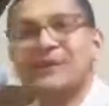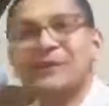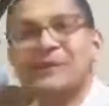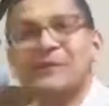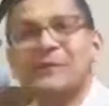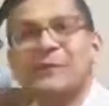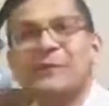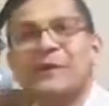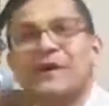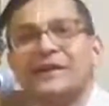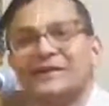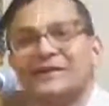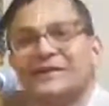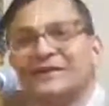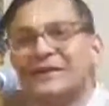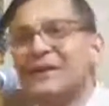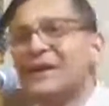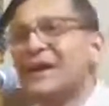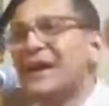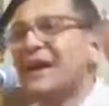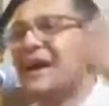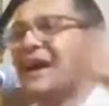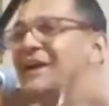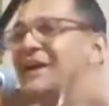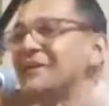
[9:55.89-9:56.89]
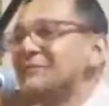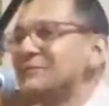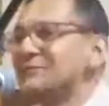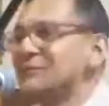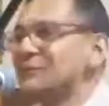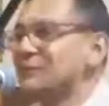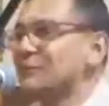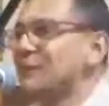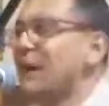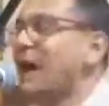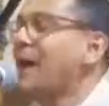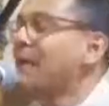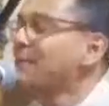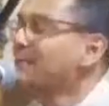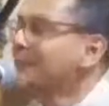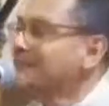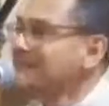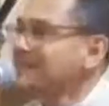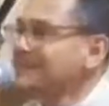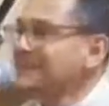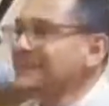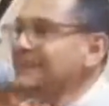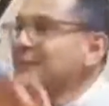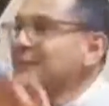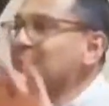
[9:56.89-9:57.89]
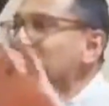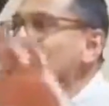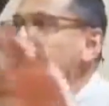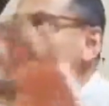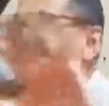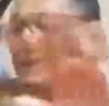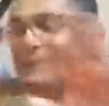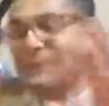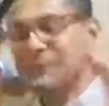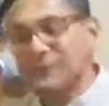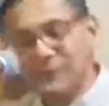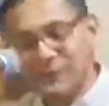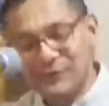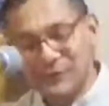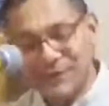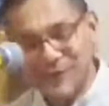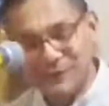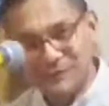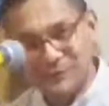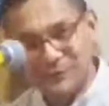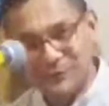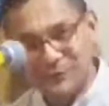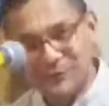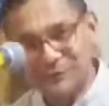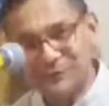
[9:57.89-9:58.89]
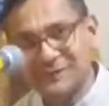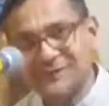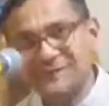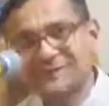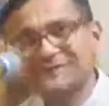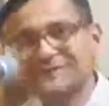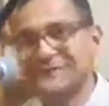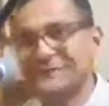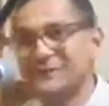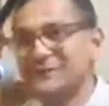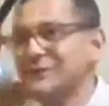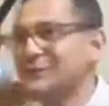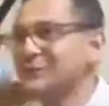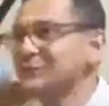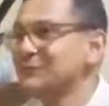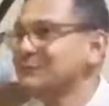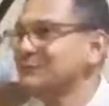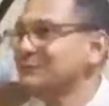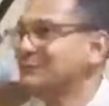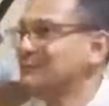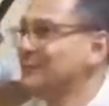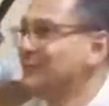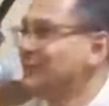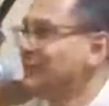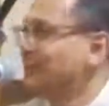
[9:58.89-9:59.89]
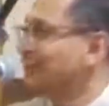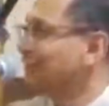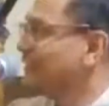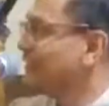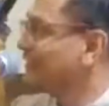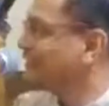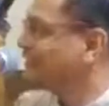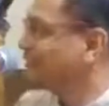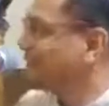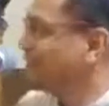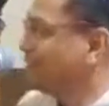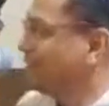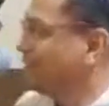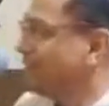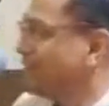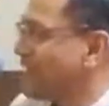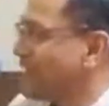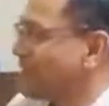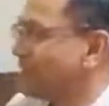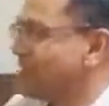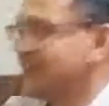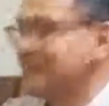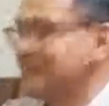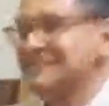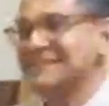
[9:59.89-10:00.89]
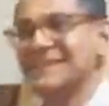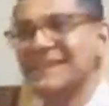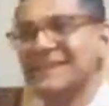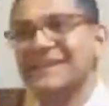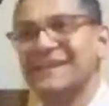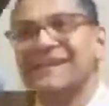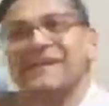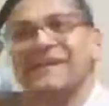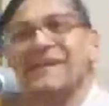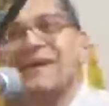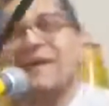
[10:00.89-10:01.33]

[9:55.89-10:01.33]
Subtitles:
one conscious, I'm not saying that the people are Yamadutas, okay, or assuming what I might say.